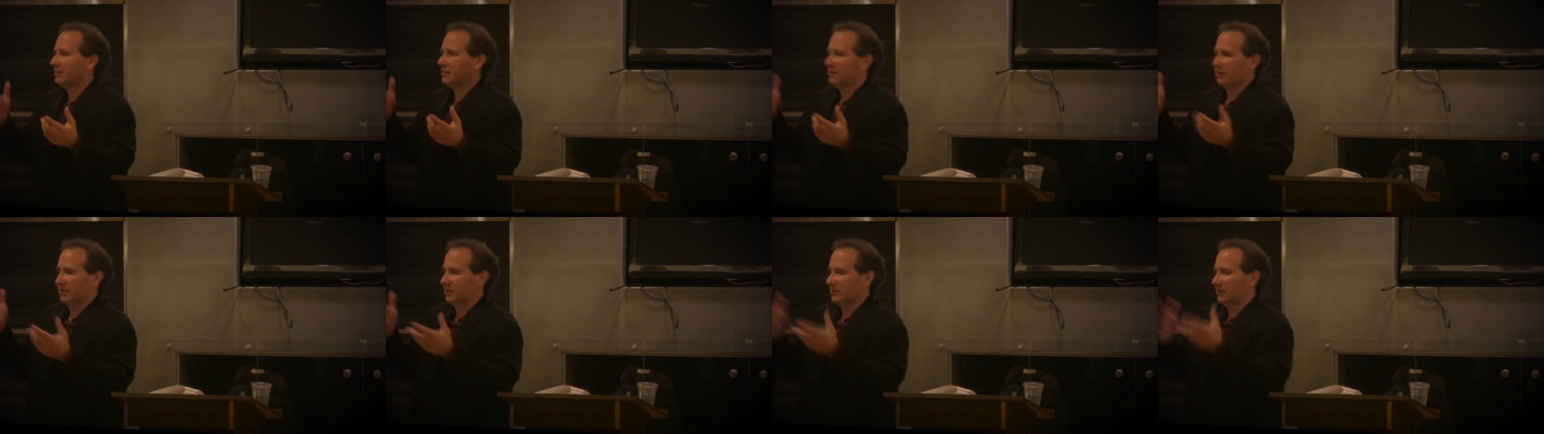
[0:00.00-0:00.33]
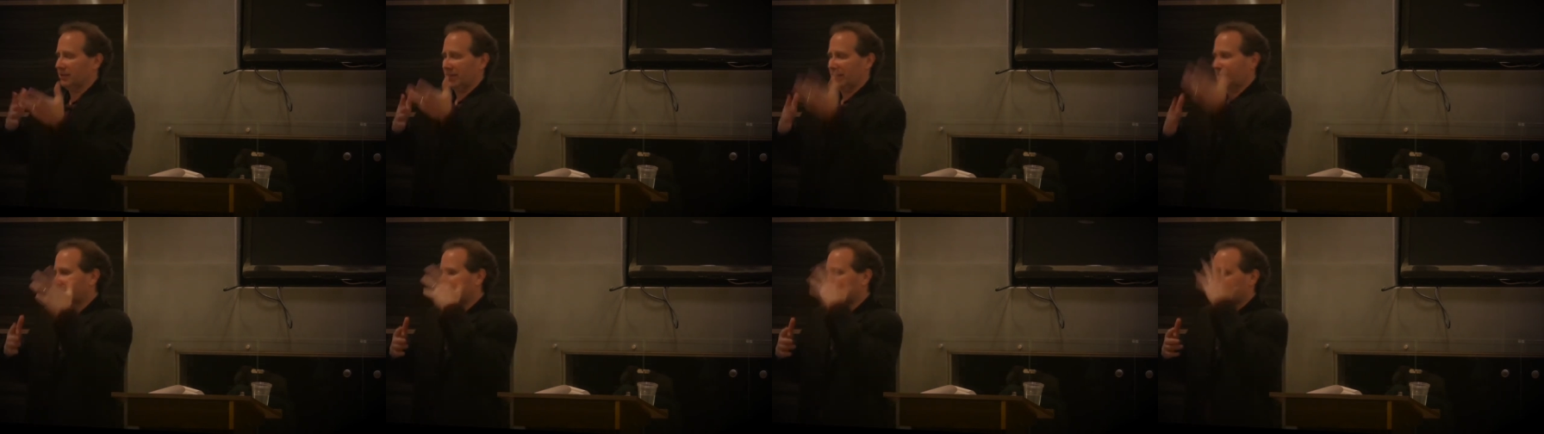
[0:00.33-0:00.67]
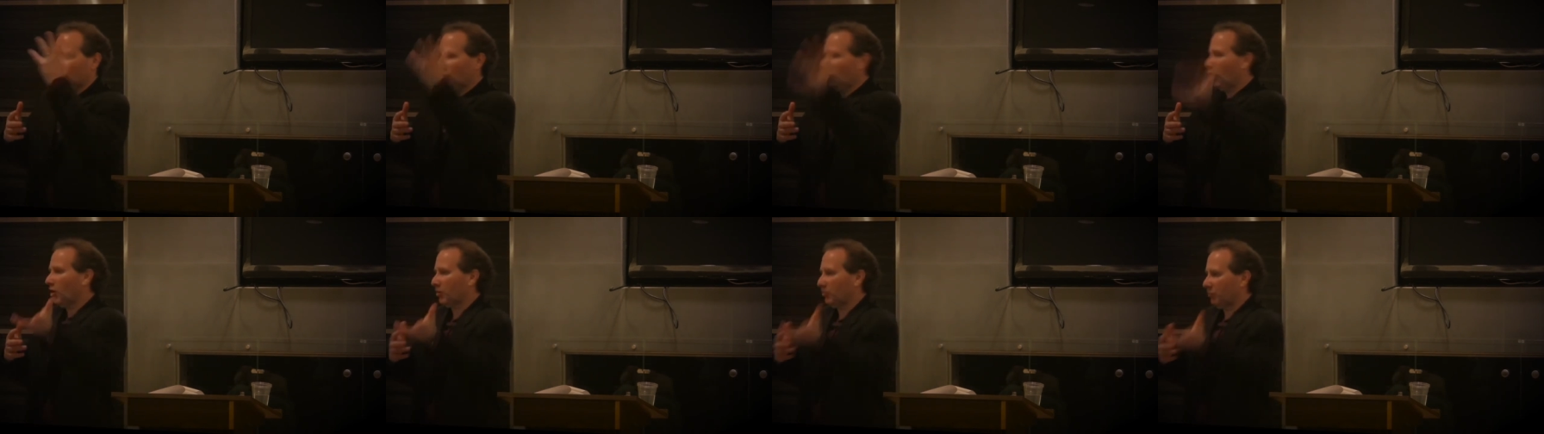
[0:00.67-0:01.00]
The, that's
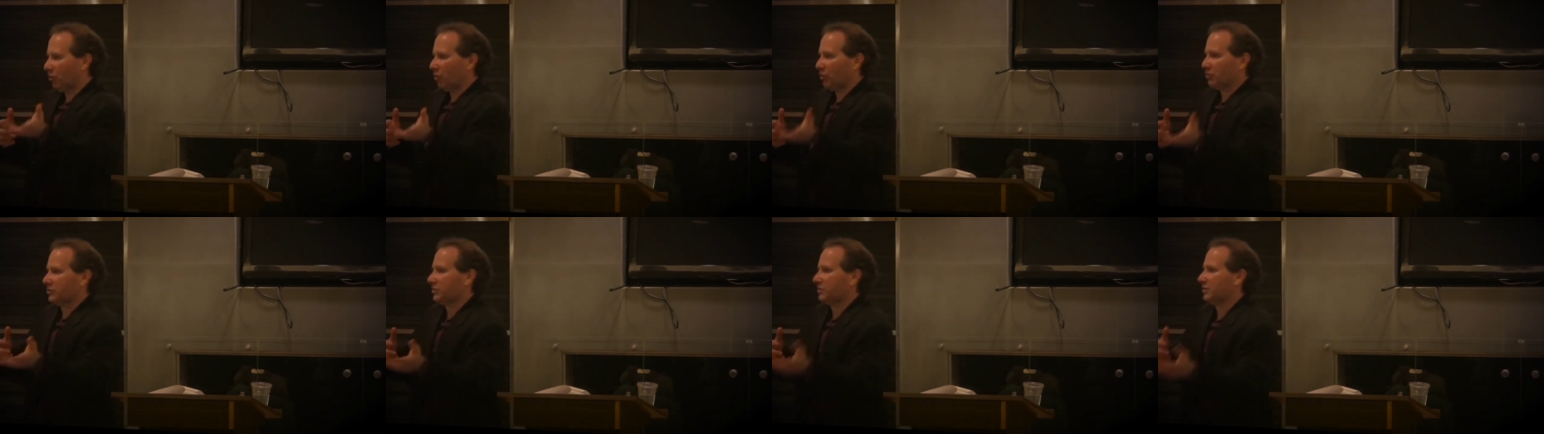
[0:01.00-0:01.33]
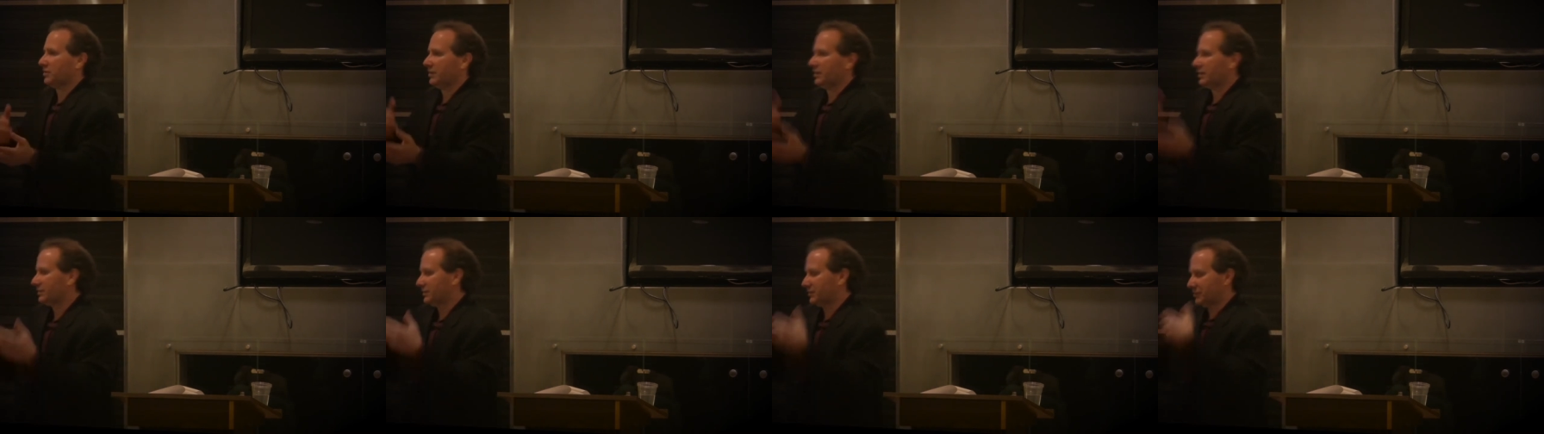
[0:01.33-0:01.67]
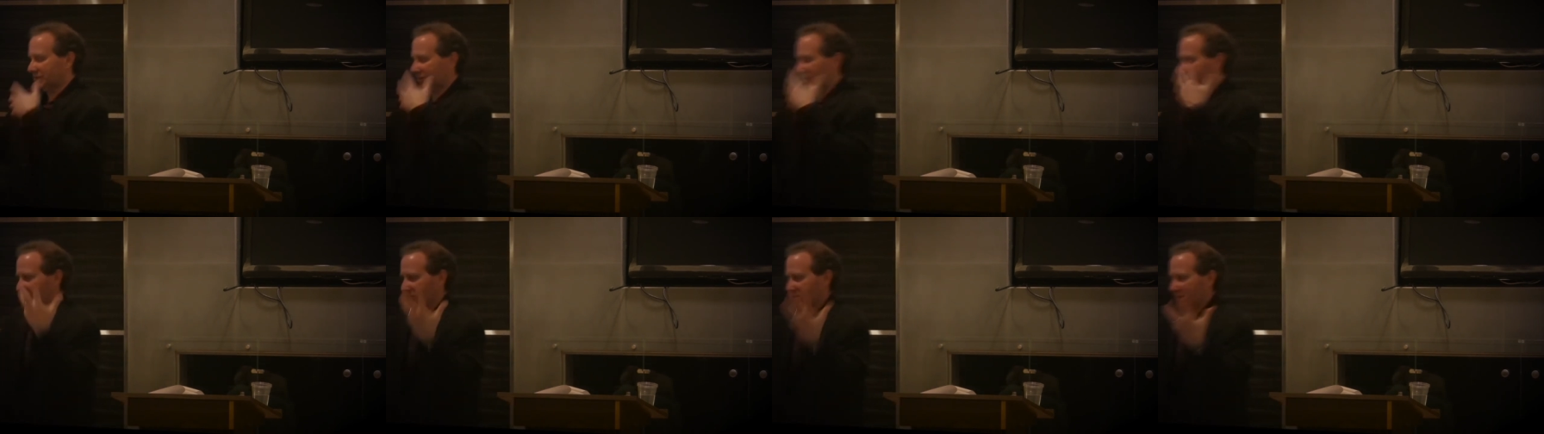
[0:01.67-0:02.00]
the wrong person. That's
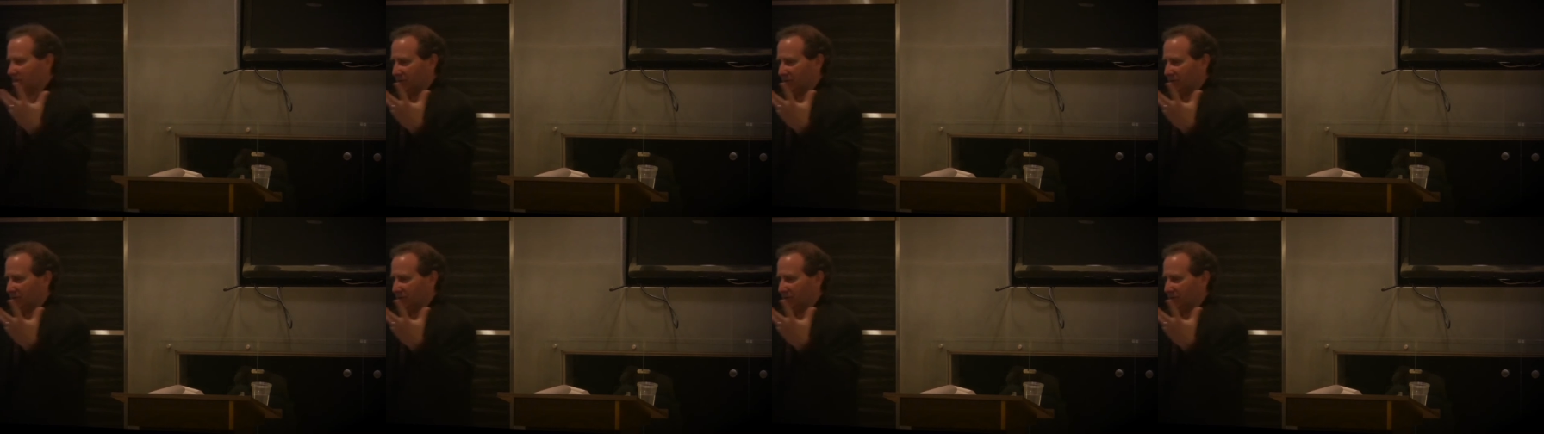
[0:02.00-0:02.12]
just,